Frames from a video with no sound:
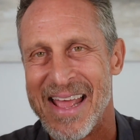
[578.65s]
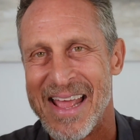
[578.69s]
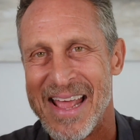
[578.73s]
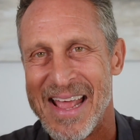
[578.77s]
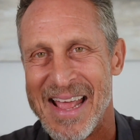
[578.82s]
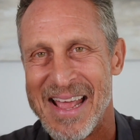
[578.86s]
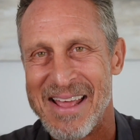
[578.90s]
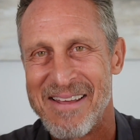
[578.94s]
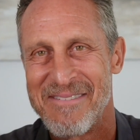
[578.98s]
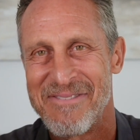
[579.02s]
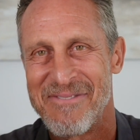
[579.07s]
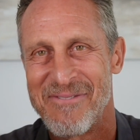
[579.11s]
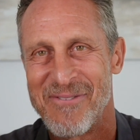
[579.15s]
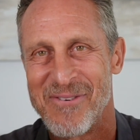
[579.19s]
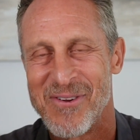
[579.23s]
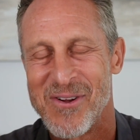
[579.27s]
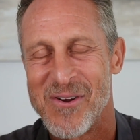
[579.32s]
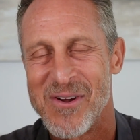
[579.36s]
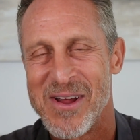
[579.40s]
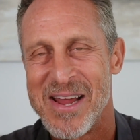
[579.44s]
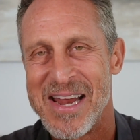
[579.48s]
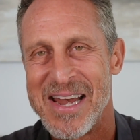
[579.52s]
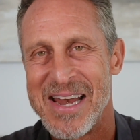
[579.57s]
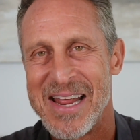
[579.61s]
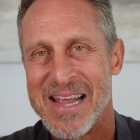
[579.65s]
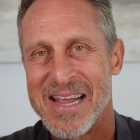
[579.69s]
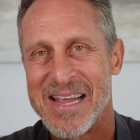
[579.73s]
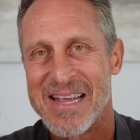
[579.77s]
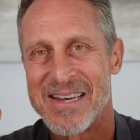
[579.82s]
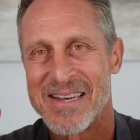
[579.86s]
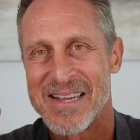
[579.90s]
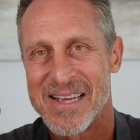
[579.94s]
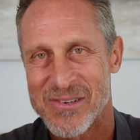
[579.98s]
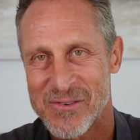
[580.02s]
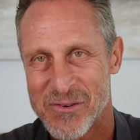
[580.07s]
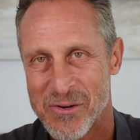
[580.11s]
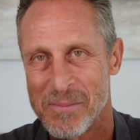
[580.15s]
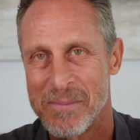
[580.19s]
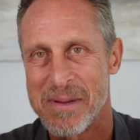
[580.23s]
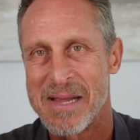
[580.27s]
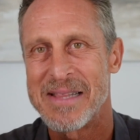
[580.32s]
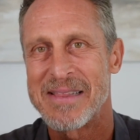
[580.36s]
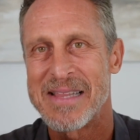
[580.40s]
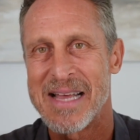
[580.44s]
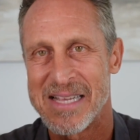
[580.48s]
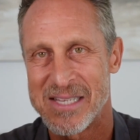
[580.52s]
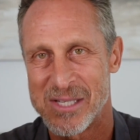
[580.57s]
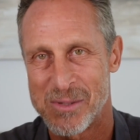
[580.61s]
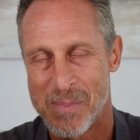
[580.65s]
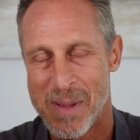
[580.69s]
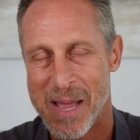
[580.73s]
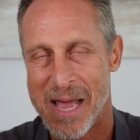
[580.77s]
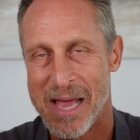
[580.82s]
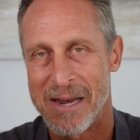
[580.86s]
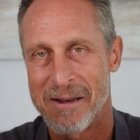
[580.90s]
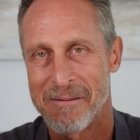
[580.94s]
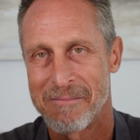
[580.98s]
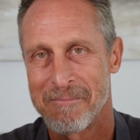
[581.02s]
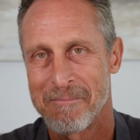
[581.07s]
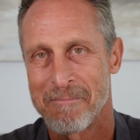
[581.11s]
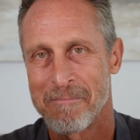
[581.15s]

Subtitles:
If you're eating industrial meat, that's bad.